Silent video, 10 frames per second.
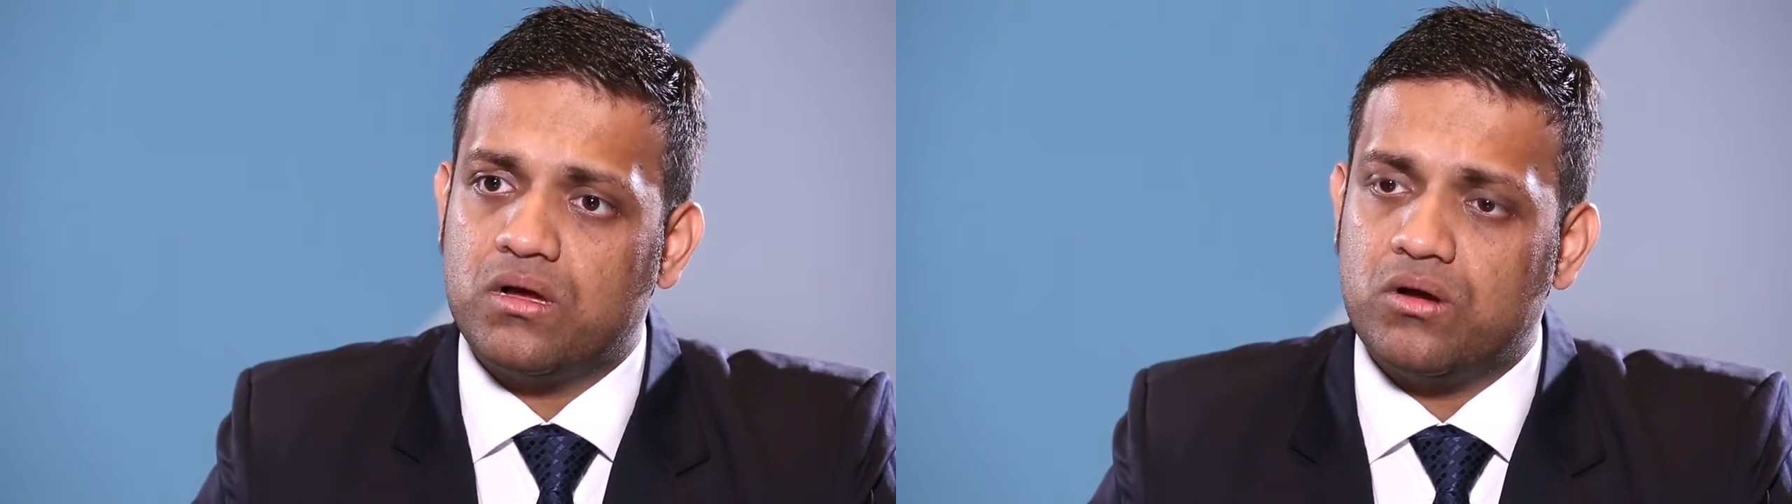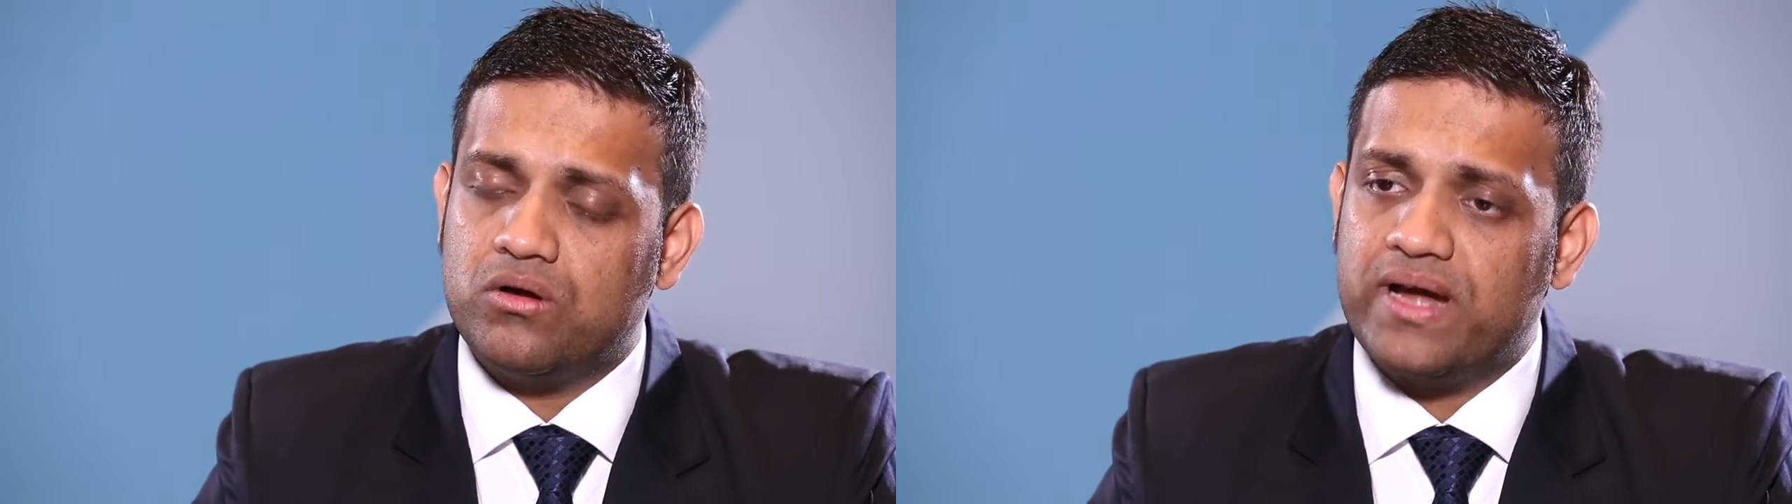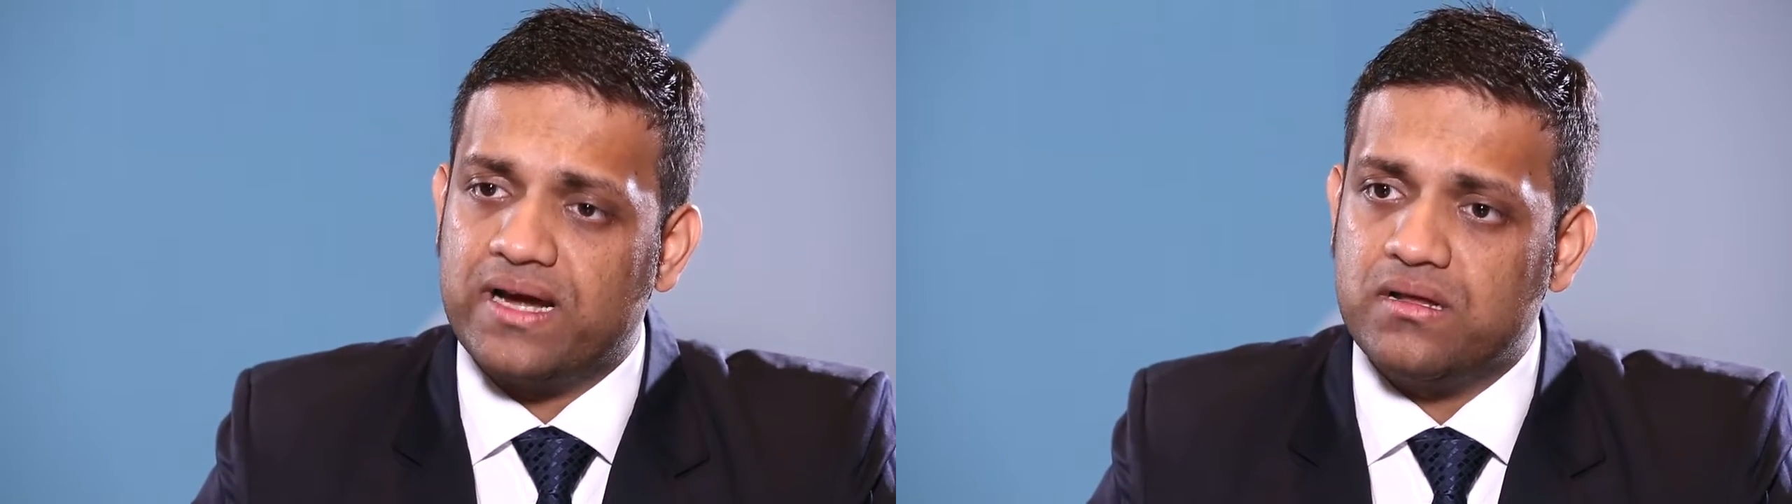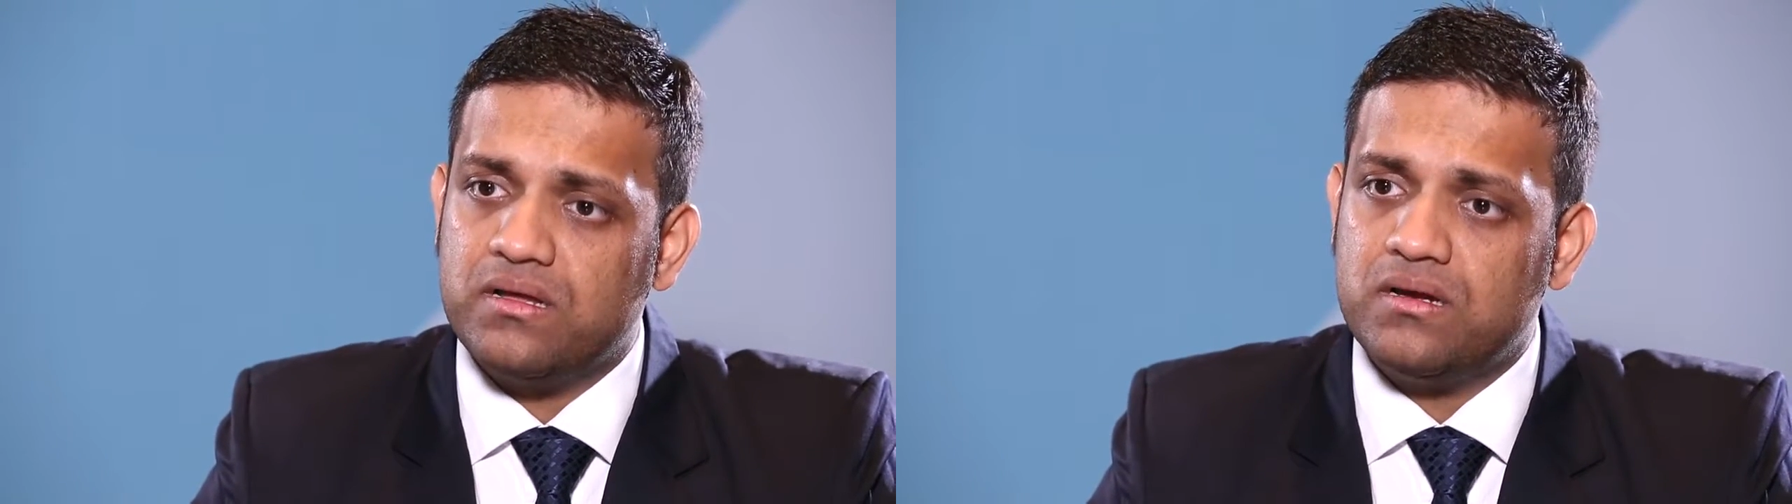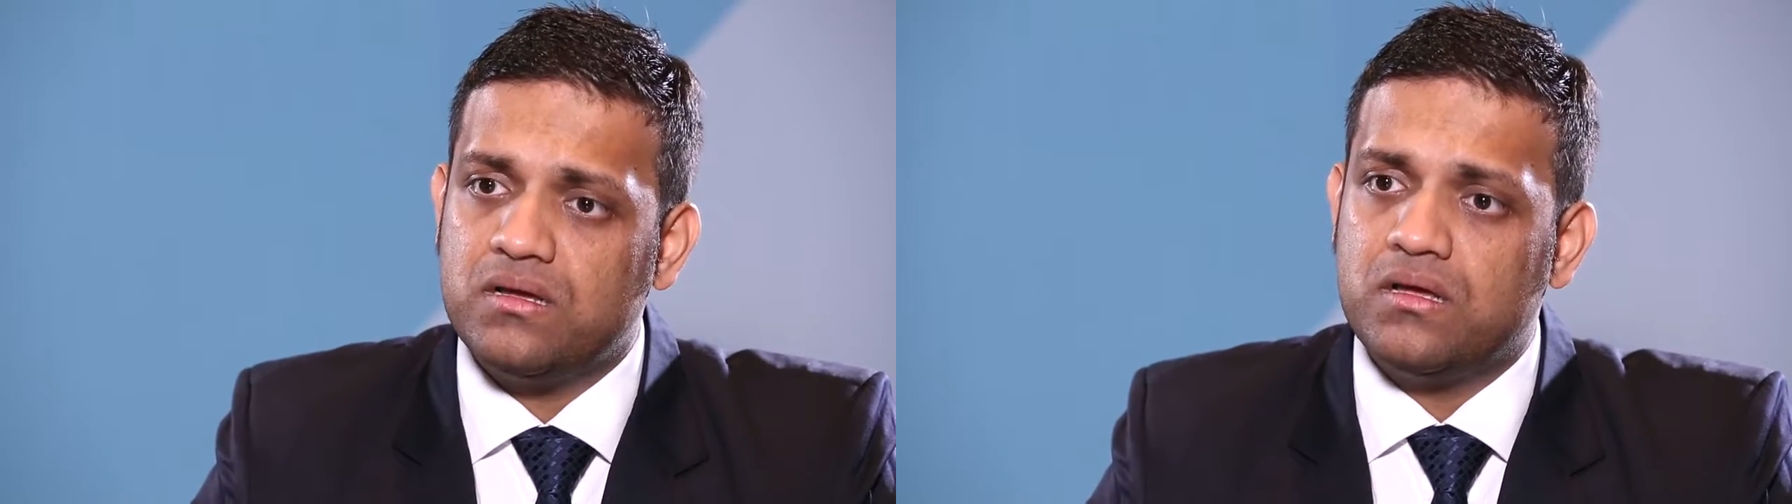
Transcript: contractor